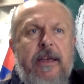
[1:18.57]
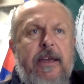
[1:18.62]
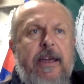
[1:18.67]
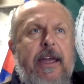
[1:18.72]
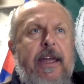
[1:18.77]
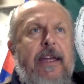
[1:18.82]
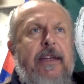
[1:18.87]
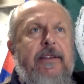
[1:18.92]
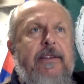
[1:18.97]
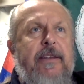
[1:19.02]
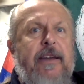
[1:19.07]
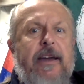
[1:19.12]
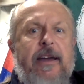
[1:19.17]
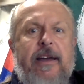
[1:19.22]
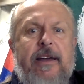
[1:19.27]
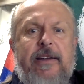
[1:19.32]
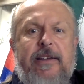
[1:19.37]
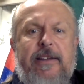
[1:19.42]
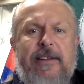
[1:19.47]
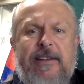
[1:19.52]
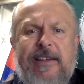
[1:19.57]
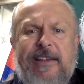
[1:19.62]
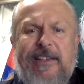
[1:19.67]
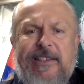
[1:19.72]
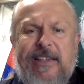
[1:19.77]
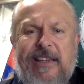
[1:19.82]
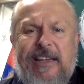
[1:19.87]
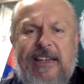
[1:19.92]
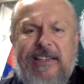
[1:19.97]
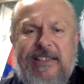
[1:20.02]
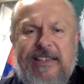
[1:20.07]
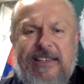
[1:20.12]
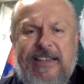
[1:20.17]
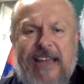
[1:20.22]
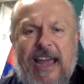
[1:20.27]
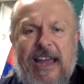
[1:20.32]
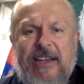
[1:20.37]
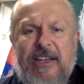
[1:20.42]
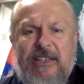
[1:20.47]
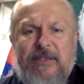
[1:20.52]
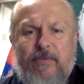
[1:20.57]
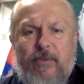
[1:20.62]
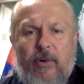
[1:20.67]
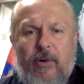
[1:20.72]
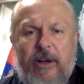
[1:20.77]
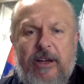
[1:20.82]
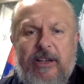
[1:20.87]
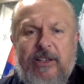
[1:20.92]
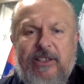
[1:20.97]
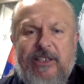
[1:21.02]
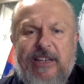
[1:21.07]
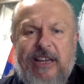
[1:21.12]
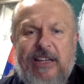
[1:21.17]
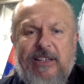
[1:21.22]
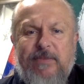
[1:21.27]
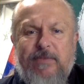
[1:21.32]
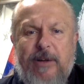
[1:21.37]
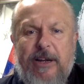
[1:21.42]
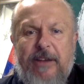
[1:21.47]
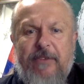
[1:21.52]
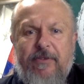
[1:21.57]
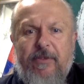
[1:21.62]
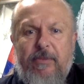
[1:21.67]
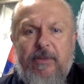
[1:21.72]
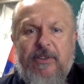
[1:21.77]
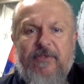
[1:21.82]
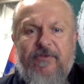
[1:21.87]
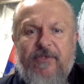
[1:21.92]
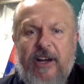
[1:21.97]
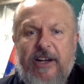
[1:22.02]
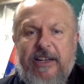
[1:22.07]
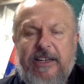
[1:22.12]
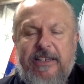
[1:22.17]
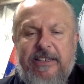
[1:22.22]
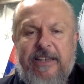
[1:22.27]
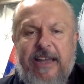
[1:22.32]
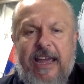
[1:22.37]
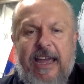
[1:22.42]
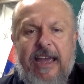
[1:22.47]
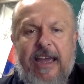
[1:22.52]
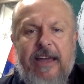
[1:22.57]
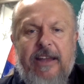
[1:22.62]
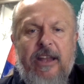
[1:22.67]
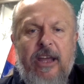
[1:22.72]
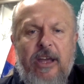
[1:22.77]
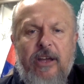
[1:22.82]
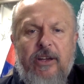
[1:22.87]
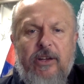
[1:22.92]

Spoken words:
And he's a daddy's boy, because he got his money from his fucking dad,